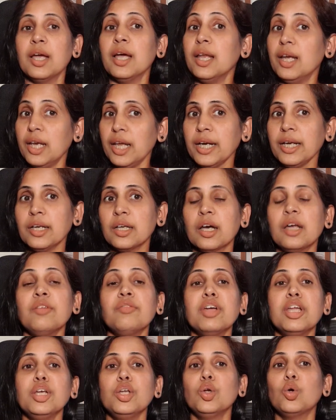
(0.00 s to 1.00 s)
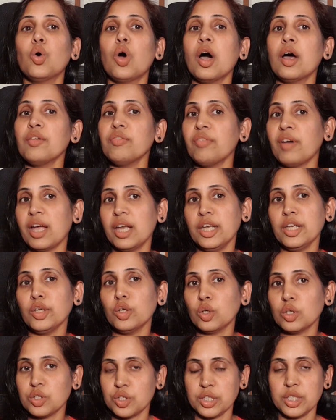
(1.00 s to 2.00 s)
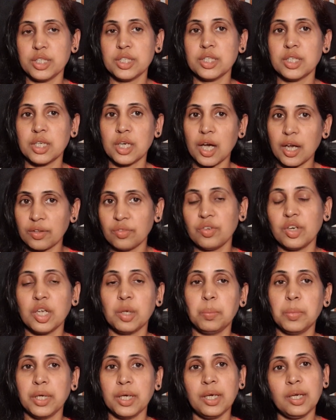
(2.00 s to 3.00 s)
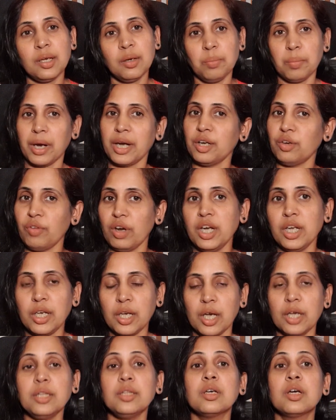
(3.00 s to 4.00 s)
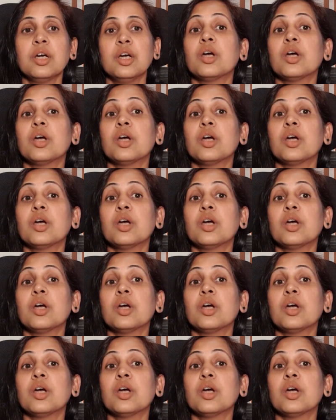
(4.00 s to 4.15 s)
Later, when you are filing your GSTR3B by 20th,